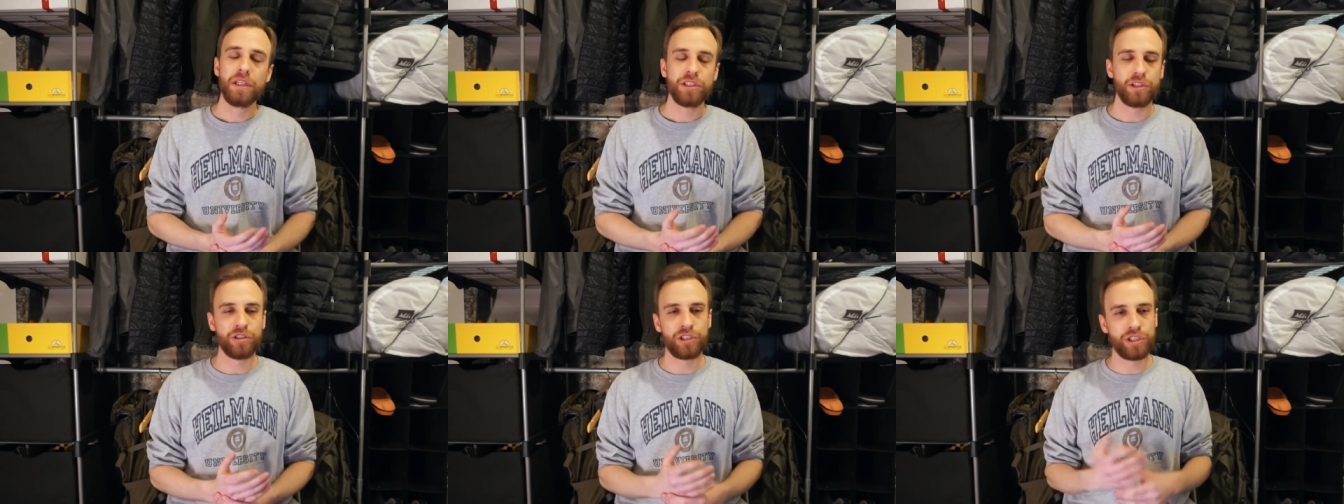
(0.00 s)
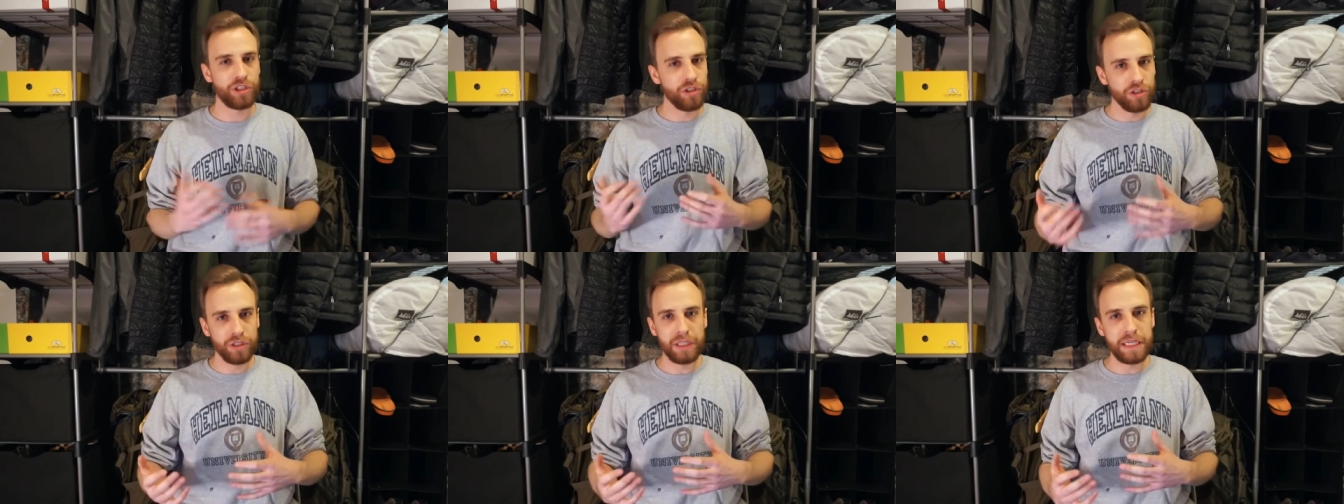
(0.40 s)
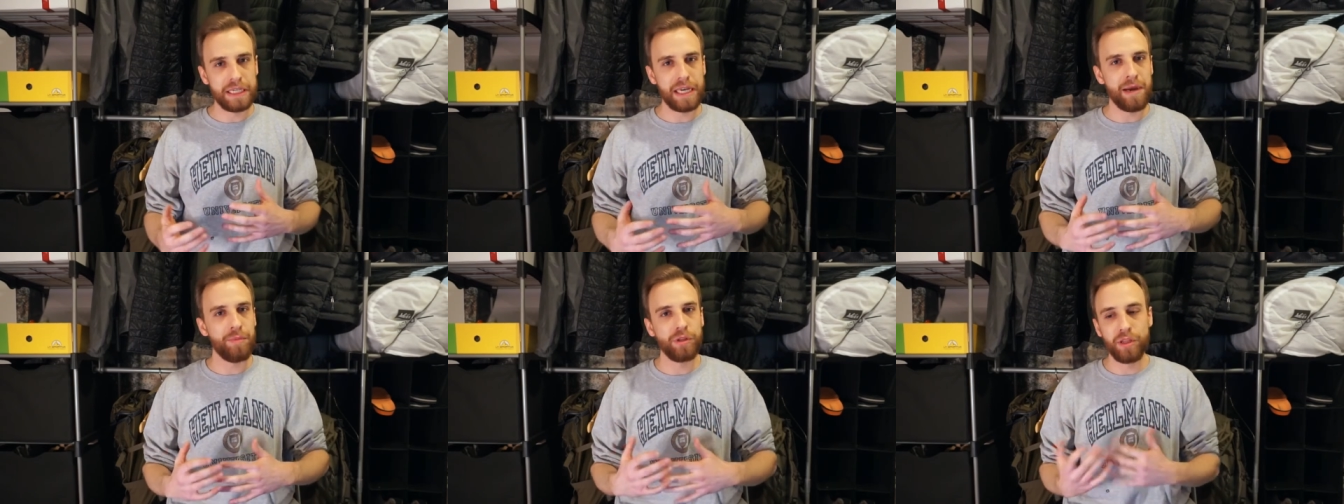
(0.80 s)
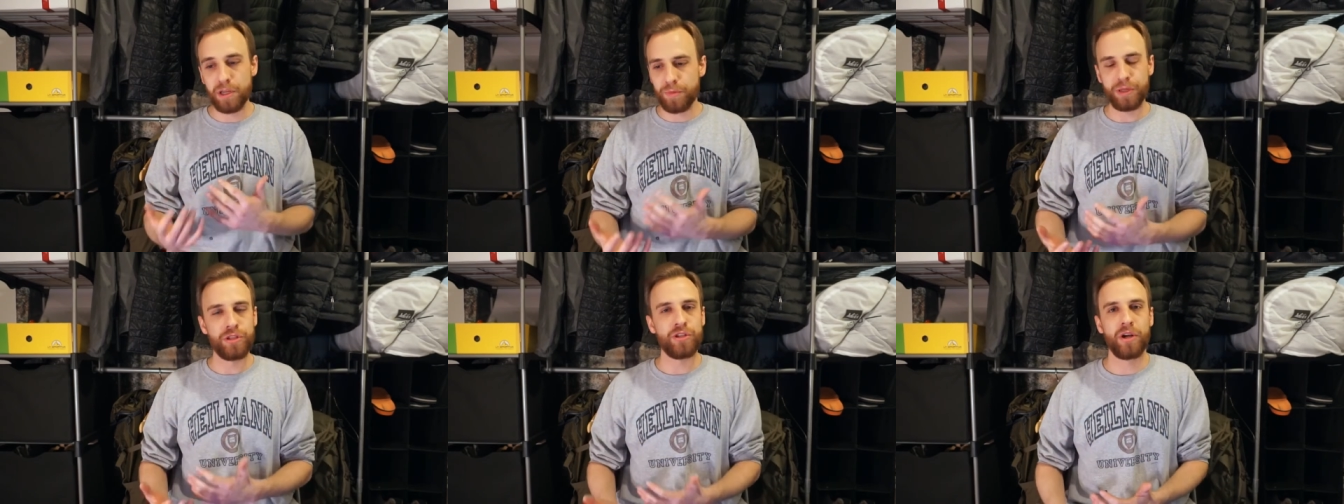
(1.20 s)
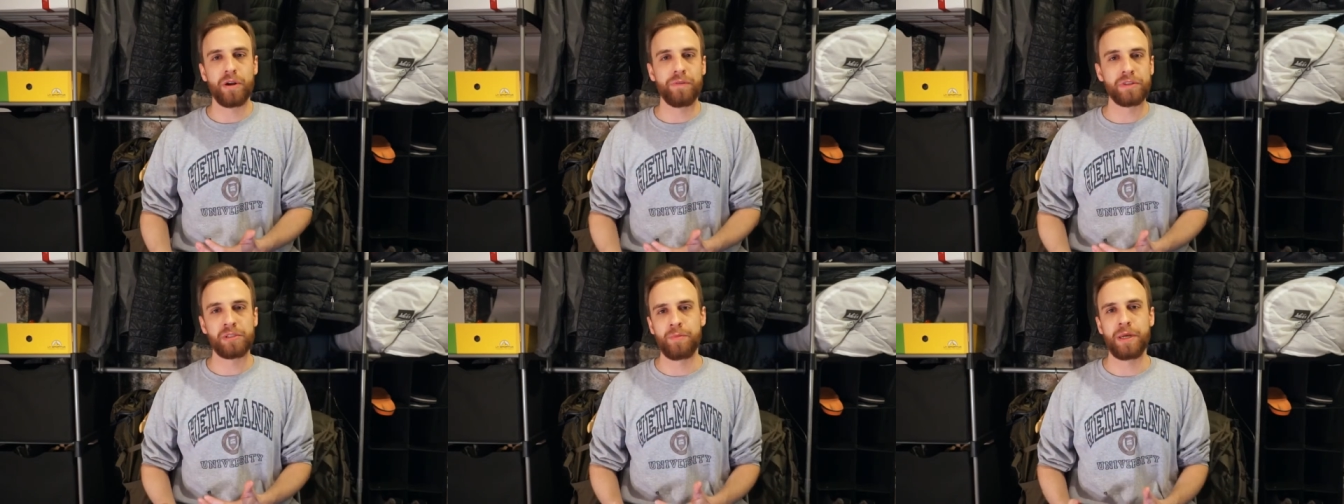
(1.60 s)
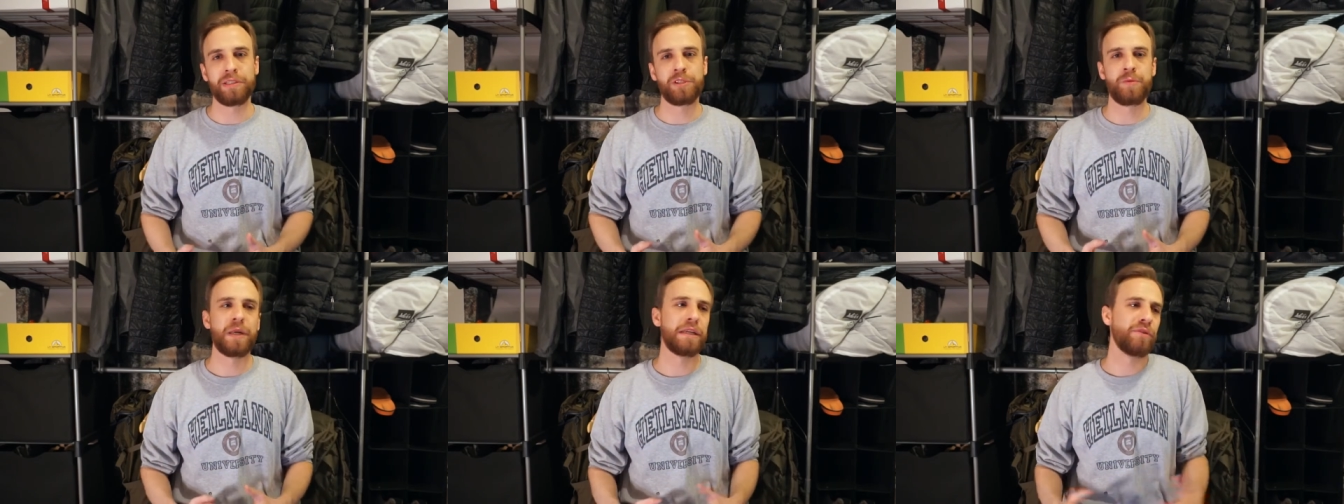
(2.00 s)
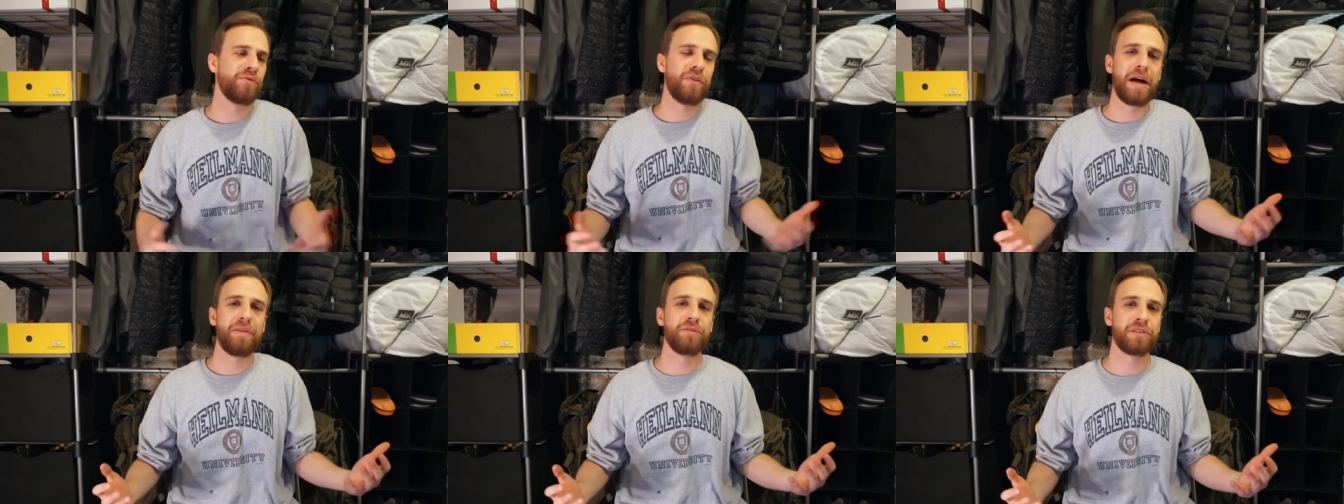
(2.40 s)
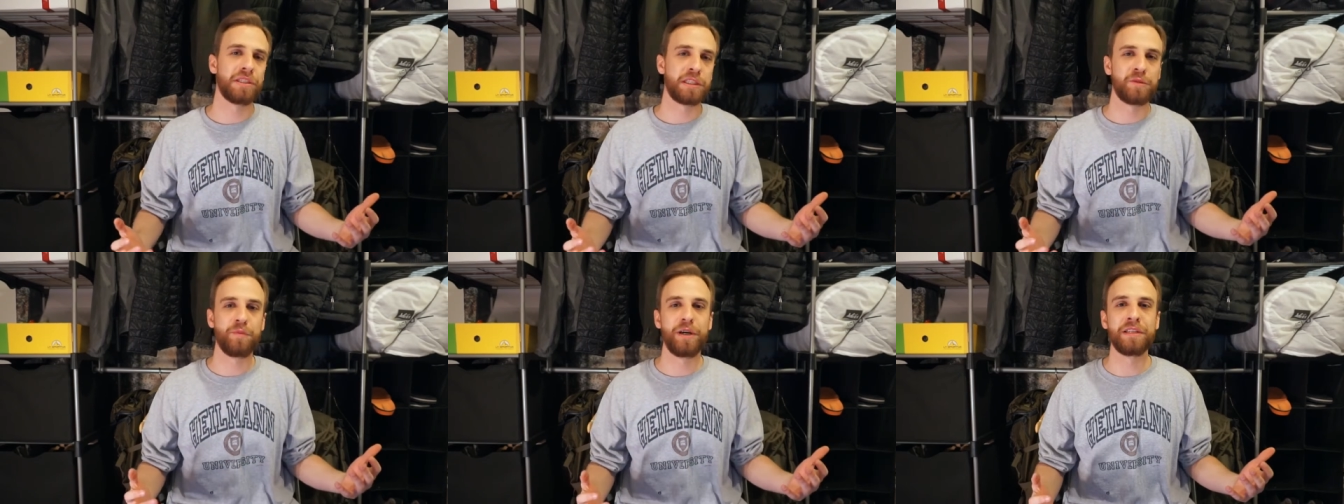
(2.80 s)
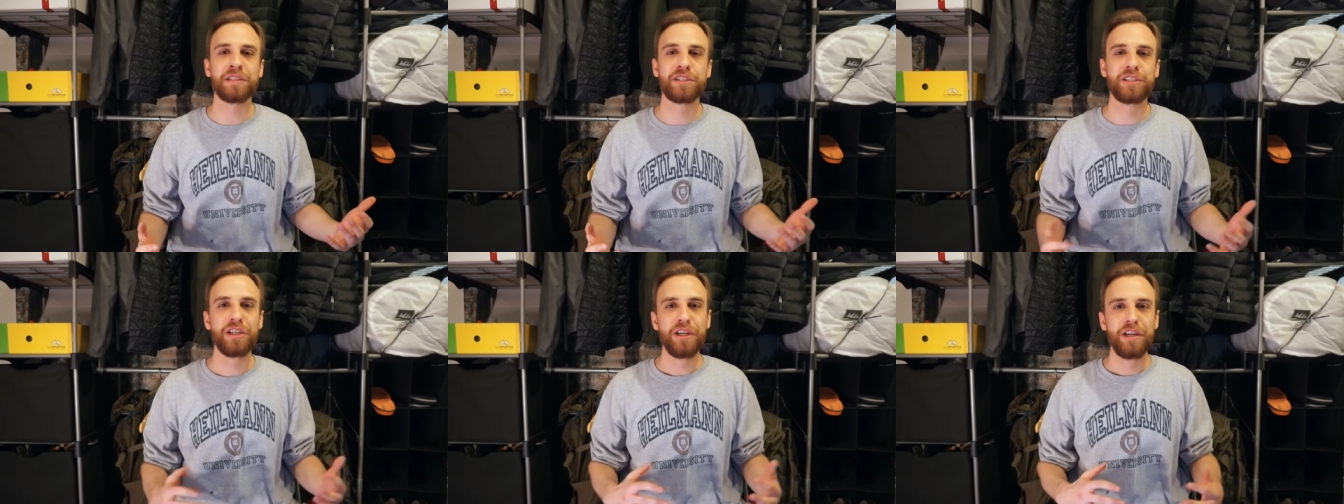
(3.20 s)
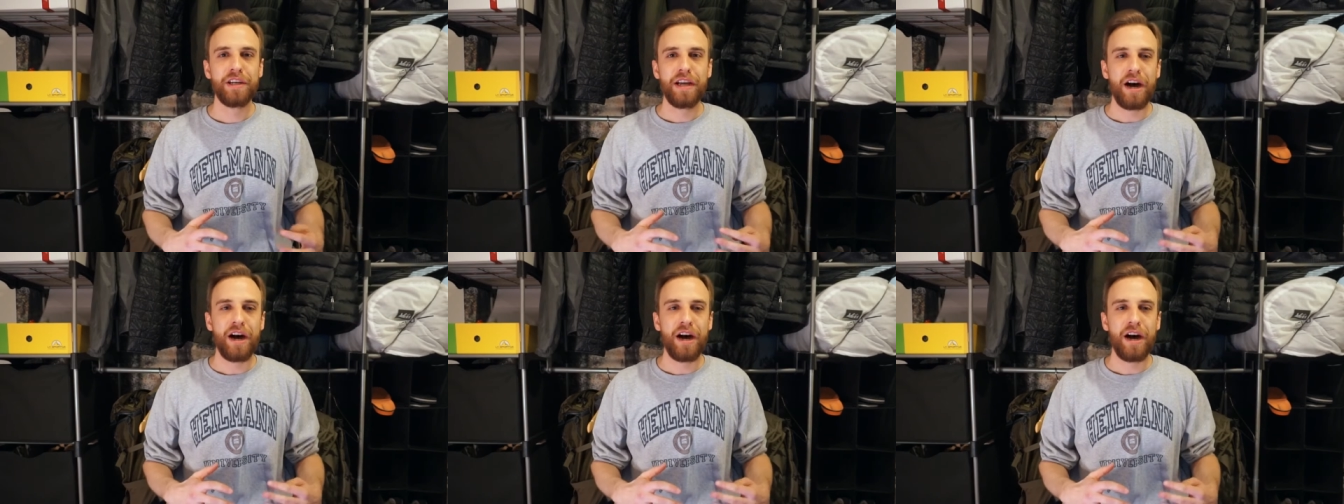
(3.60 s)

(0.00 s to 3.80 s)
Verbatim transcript: So certainly I'm a little bit nervous about spending five or six months